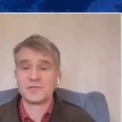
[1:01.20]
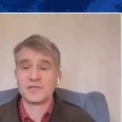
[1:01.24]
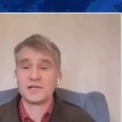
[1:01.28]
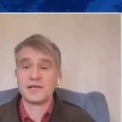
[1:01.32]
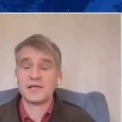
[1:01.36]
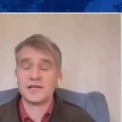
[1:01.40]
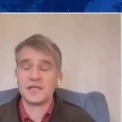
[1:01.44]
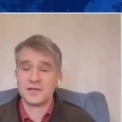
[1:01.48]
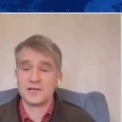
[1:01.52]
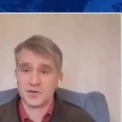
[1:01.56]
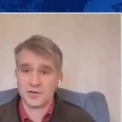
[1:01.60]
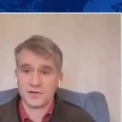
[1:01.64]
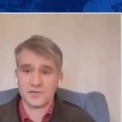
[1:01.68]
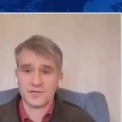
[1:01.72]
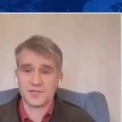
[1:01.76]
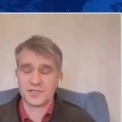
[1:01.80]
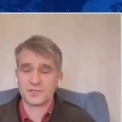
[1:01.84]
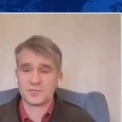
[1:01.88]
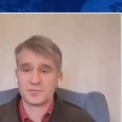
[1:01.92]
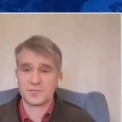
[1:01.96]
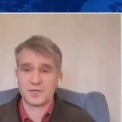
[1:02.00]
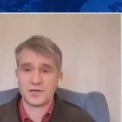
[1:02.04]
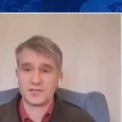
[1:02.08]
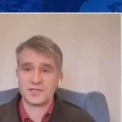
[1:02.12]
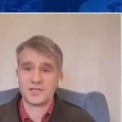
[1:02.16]
the, the leader
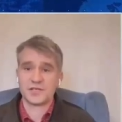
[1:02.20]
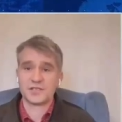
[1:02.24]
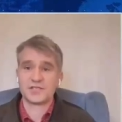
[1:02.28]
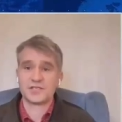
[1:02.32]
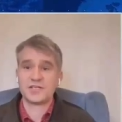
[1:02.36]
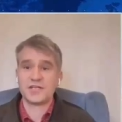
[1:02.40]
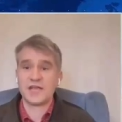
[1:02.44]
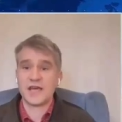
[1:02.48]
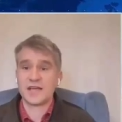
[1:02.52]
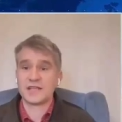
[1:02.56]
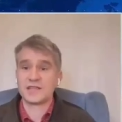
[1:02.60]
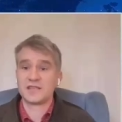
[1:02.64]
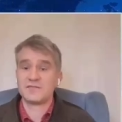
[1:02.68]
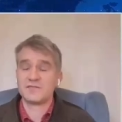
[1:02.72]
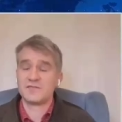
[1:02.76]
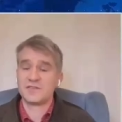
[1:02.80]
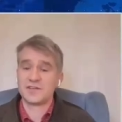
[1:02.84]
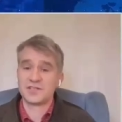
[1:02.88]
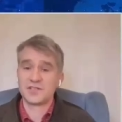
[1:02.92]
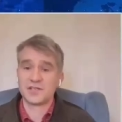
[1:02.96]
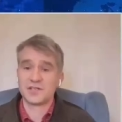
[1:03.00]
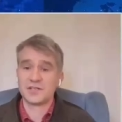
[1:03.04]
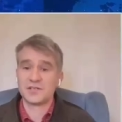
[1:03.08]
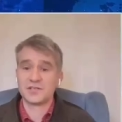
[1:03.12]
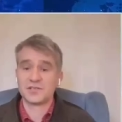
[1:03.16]
of this project. She had
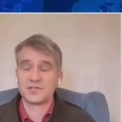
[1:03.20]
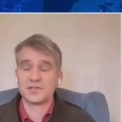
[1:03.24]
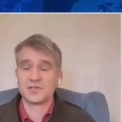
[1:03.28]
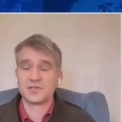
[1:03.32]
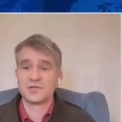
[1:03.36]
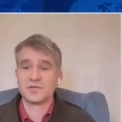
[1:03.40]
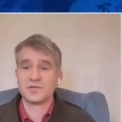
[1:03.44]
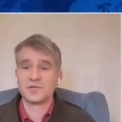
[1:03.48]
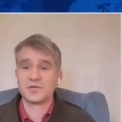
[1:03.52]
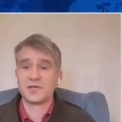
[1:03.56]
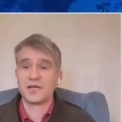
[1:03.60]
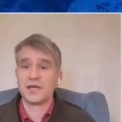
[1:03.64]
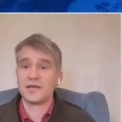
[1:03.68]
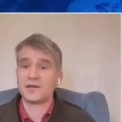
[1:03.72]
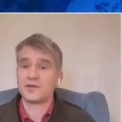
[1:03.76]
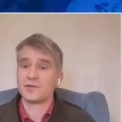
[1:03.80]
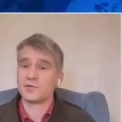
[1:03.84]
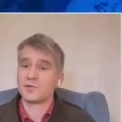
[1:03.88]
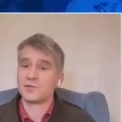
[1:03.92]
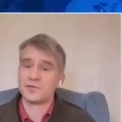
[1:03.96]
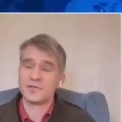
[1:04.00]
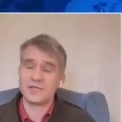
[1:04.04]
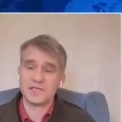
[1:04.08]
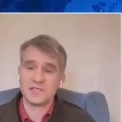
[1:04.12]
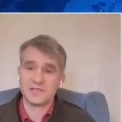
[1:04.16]
the vision to
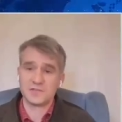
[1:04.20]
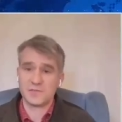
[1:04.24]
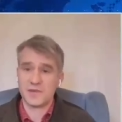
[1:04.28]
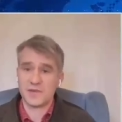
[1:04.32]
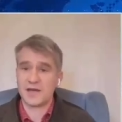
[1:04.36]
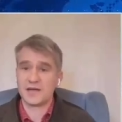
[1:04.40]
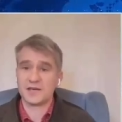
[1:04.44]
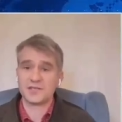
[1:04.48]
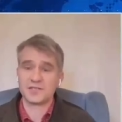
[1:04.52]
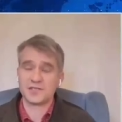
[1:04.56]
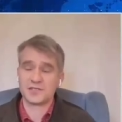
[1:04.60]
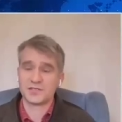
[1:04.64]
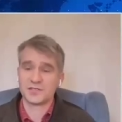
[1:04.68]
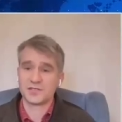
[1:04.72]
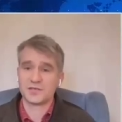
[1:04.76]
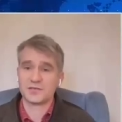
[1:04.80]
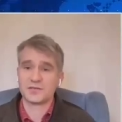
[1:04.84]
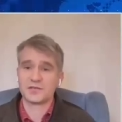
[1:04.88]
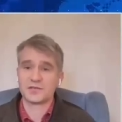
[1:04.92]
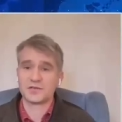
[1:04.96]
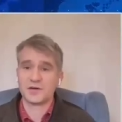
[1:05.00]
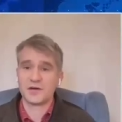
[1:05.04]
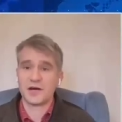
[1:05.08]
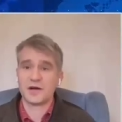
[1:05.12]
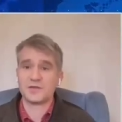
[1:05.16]
get all these
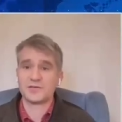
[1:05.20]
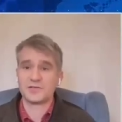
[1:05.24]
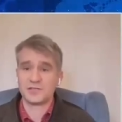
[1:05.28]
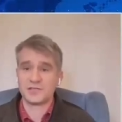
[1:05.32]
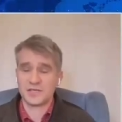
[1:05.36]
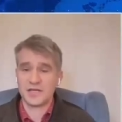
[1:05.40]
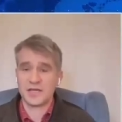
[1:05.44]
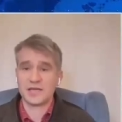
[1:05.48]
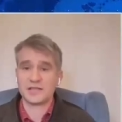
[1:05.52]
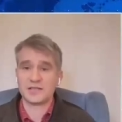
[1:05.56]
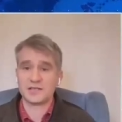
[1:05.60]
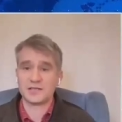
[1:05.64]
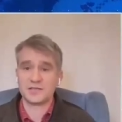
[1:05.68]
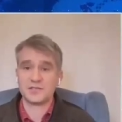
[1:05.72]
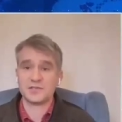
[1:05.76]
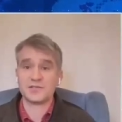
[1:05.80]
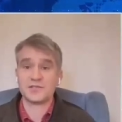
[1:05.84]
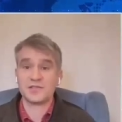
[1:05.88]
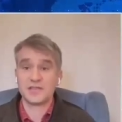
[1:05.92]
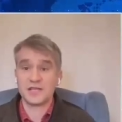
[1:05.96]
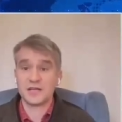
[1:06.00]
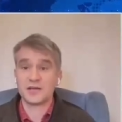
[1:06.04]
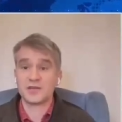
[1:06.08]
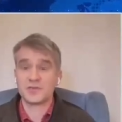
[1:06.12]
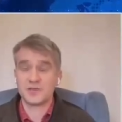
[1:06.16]
managers on the ground together
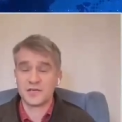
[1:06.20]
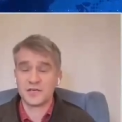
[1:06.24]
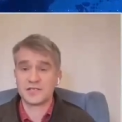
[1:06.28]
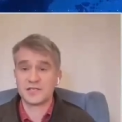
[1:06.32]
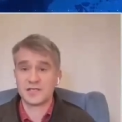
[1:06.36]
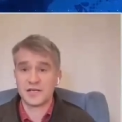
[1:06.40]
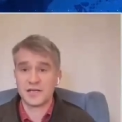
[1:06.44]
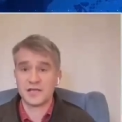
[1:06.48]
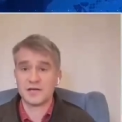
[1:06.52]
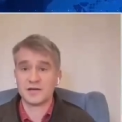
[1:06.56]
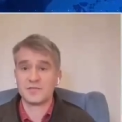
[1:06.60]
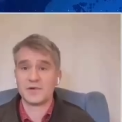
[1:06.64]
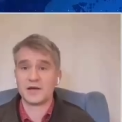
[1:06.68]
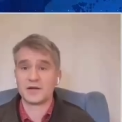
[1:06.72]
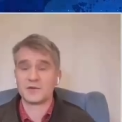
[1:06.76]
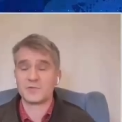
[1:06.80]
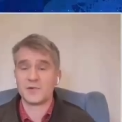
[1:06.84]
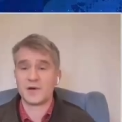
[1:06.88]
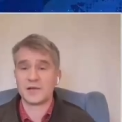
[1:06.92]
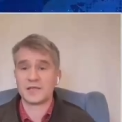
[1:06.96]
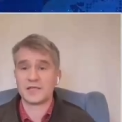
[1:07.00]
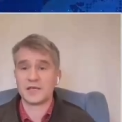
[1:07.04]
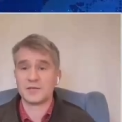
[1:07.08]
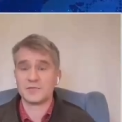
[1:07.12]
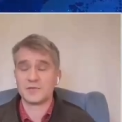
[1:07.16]
to think critically
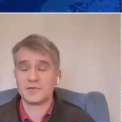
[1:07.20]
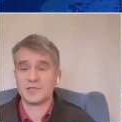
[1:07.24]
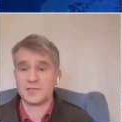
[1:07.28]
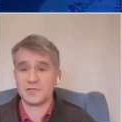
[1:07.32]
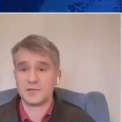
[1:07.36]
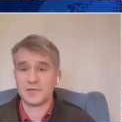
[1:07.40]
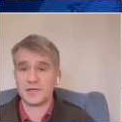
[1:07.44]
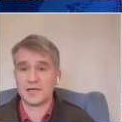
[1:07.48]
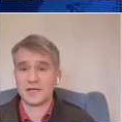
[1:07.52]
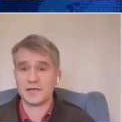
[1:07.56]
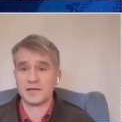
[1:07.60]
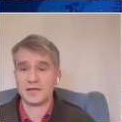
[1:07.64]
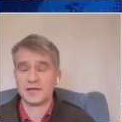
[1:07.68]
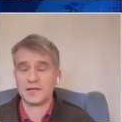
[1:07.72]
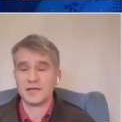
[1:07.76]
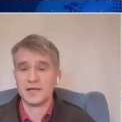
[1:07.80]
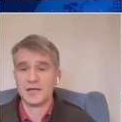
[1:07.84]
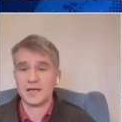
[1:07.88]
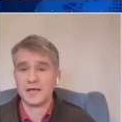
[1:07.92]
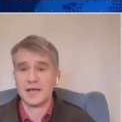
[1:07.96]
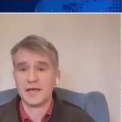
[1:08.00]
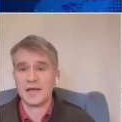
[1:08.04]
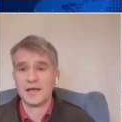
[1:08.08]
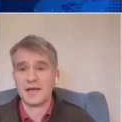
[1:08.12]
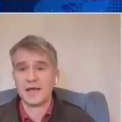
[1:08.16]
about what they were doing.
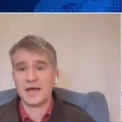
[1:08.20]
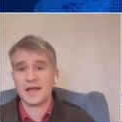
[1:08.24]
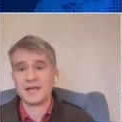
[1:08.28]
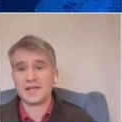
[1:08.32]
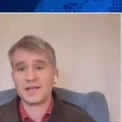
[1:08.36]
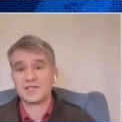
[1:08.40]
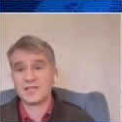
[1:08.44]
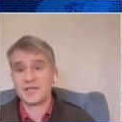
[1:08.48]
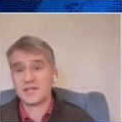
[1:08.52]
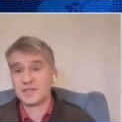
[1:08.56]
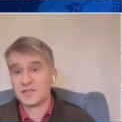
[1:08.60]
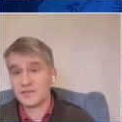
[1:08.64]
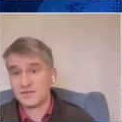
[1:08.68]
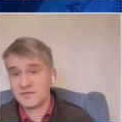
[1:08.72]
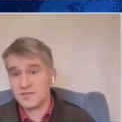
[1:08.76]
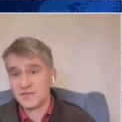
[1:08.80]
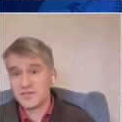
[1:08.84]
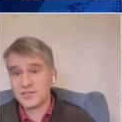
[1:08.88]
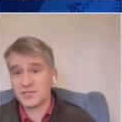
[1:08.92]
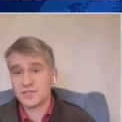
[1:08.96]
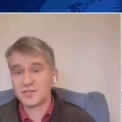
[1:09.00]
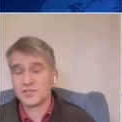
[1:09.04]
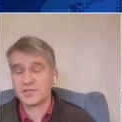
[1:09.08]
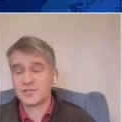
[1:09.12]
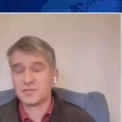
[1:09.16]
And she had the
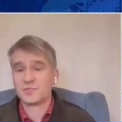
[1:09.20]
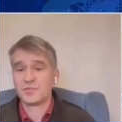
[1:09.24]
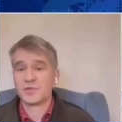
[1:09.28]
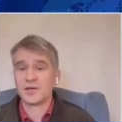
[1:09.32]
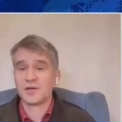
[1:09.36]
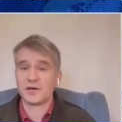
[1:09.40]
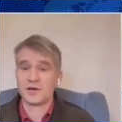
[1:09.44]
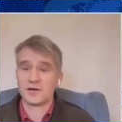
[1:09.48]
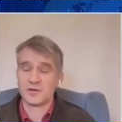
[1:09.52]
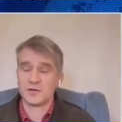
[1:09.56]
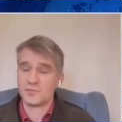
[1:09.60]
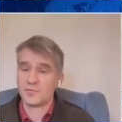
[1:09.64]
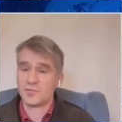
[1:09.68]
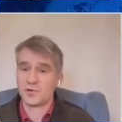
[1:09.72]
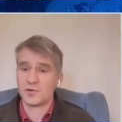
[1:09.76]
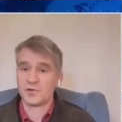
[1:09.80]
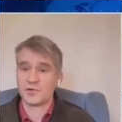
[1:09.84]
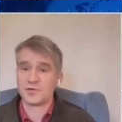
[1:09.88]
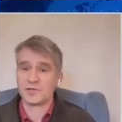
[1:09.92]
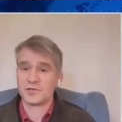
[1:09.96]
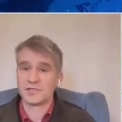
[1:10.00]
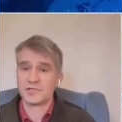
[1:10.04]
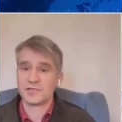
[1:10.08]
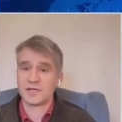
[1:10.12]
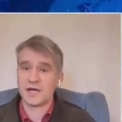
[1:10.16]
vision to bring on
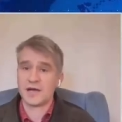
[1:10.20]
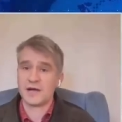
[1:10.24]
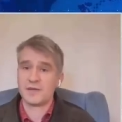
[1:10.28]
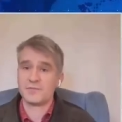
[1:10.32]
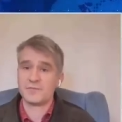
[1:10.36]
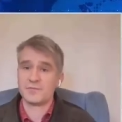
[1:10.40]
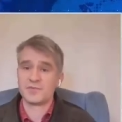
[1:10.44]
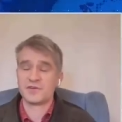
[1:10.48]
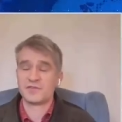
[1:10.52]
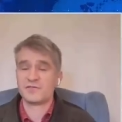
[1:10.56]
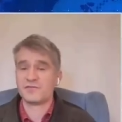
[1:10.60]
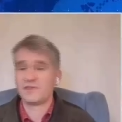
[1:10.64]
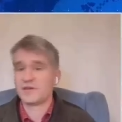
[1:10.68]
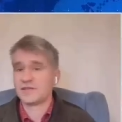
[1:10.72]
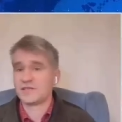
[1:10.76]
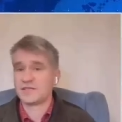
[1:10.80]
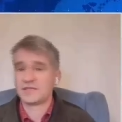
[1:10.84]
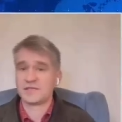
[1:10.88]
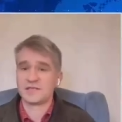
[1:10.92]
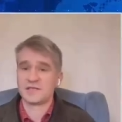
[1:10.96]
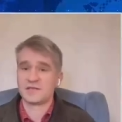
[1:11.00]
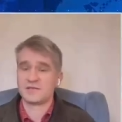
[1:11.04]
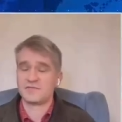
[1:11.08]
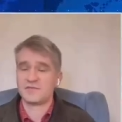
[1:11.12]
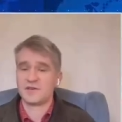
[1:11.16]
board um,
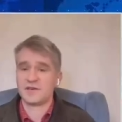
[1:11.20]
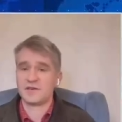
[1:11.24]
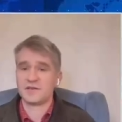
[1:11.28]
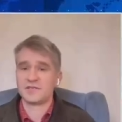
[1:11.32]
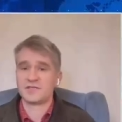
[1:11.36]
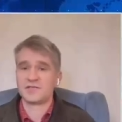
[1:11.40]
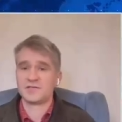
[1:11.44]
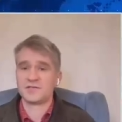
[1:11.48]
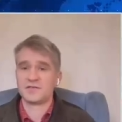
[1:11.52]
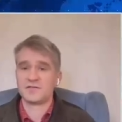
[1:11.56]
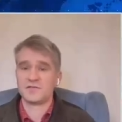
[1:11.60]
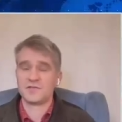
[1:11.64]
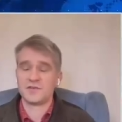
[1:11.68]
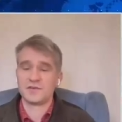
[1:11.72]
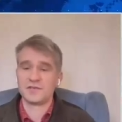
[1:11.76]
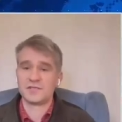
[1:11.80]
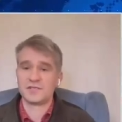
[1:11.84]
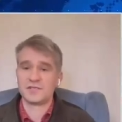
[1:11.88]
professors at various